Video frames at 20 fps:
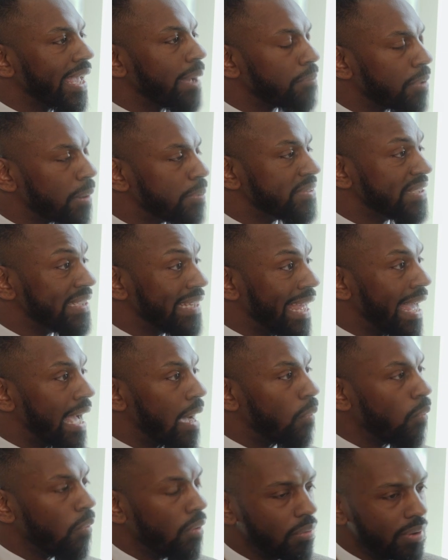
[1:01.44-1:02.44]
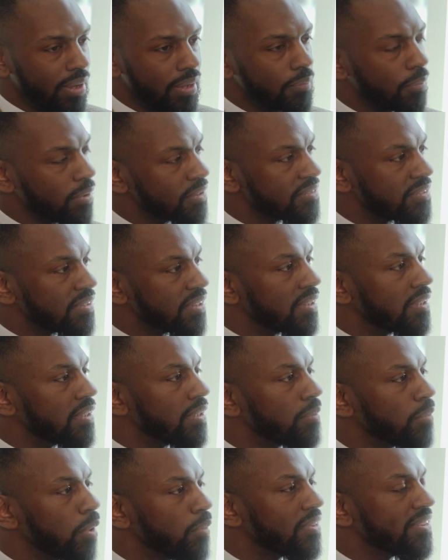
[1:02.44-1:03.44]
at property now? What
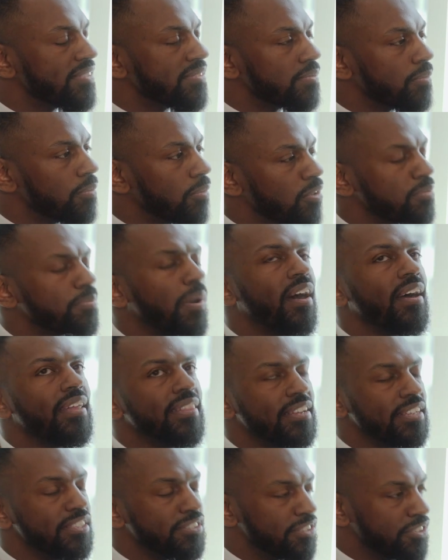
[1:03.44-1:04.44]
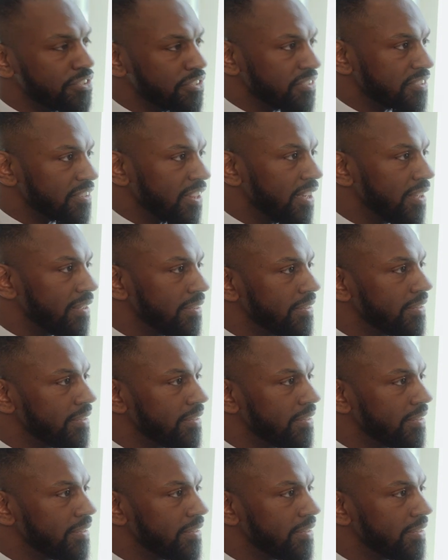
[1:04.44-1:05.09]
was behind the decisions there?